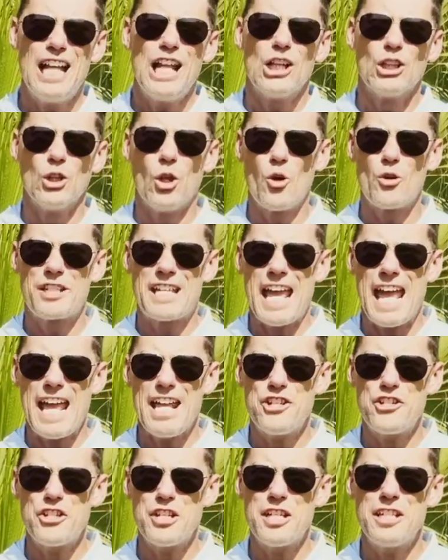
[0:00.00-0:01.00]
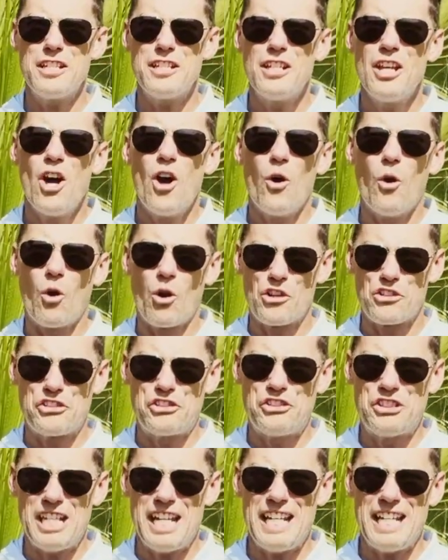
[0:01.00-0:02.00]
location, or
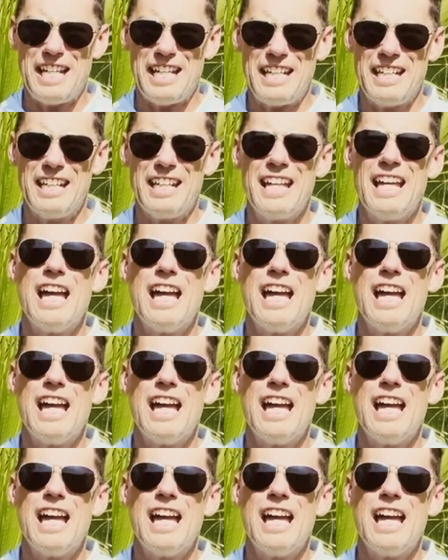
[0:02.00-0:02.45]
city